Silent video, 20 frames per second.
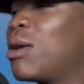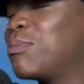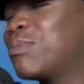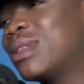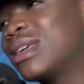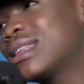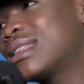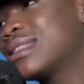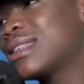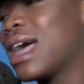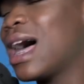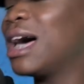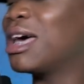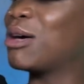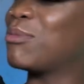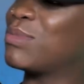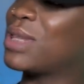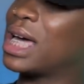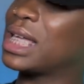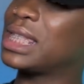this side,
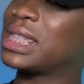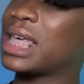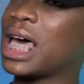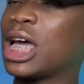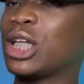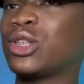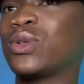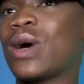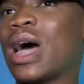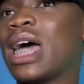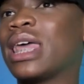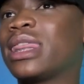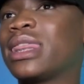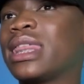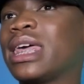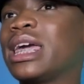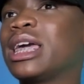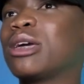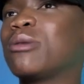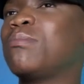that side. So I
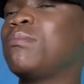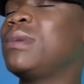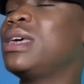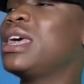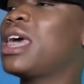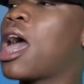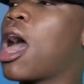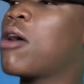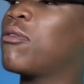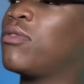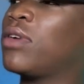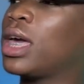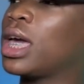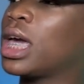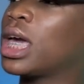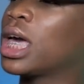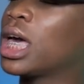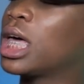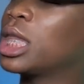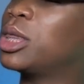think me having
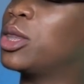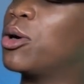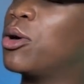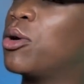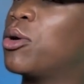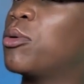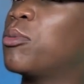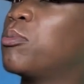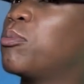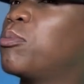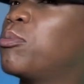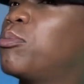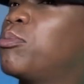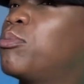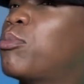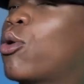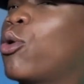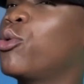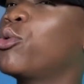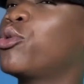the
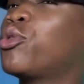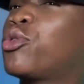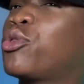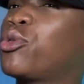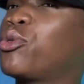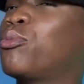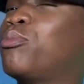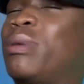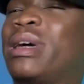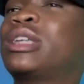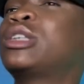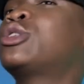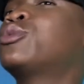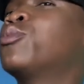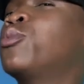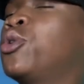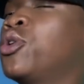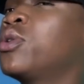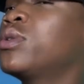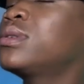both best
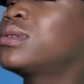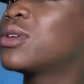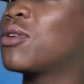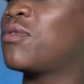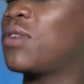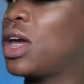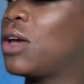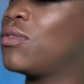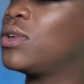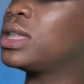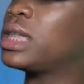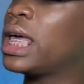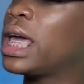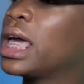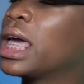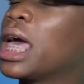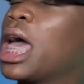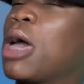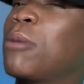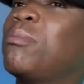worlds of everything
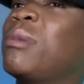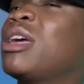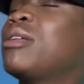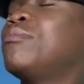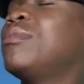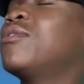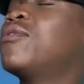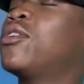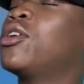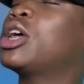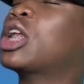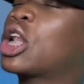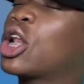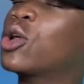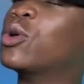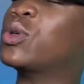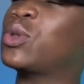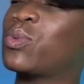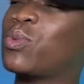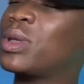made me very
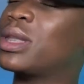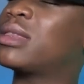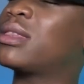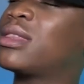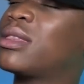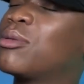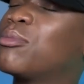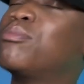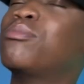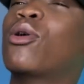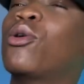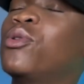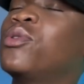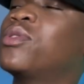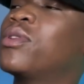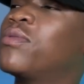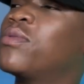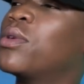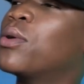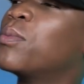close with both of
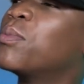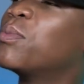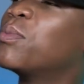them.